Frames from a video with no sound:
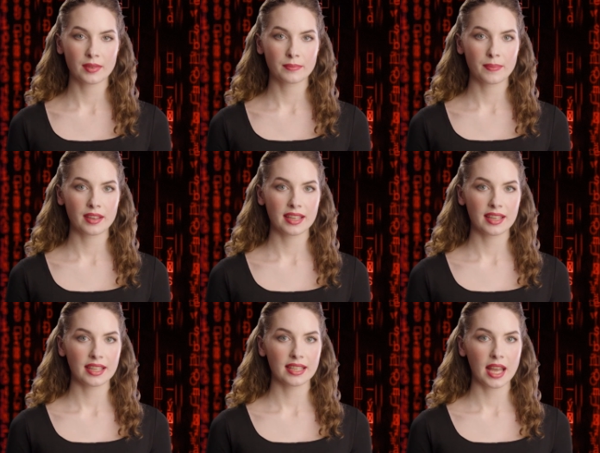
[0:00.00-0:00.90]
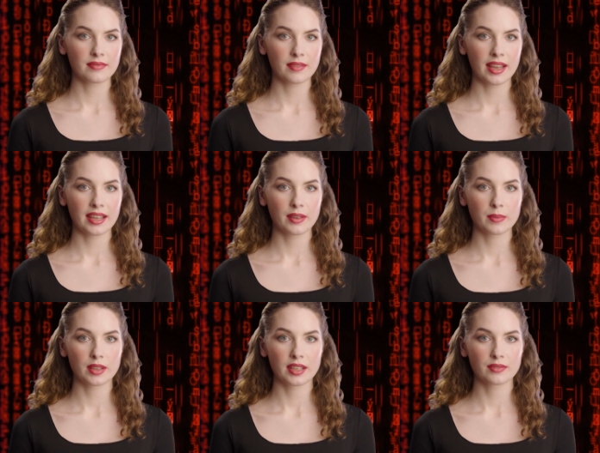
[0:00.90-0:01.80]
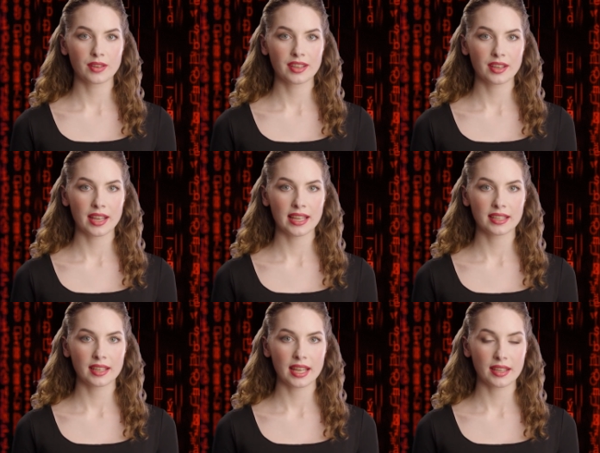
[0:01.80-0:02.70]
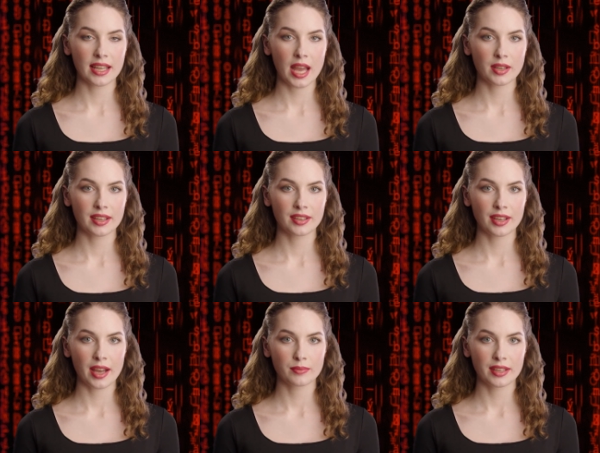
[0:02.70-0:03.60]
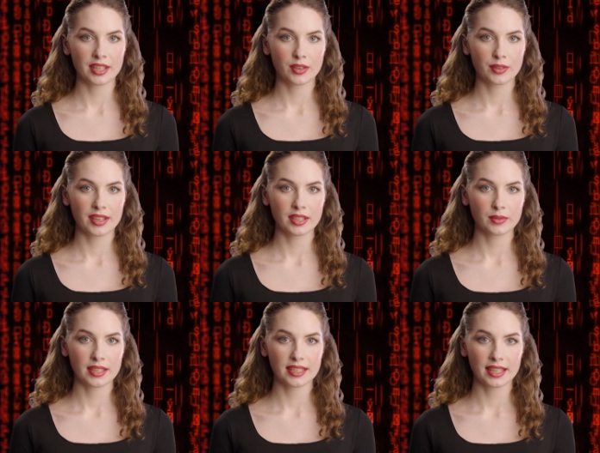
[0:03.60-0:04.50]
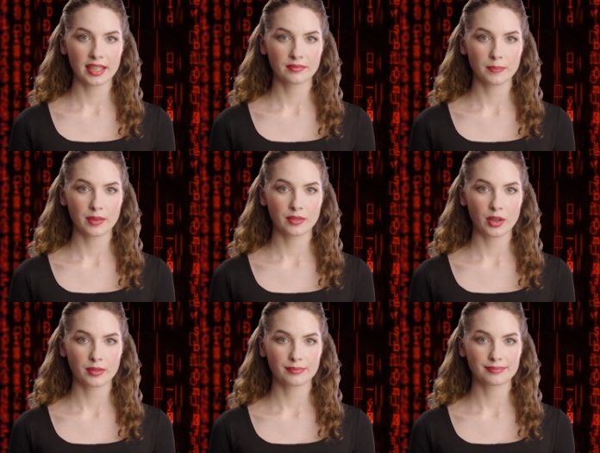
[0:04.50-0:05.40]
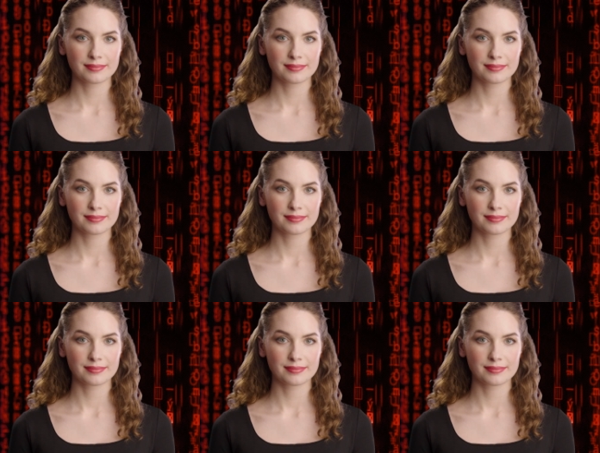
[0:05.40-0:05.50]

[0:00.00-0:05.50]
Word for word: businesses are facing more sophisticated and targeted cybersecurity threats than ever before.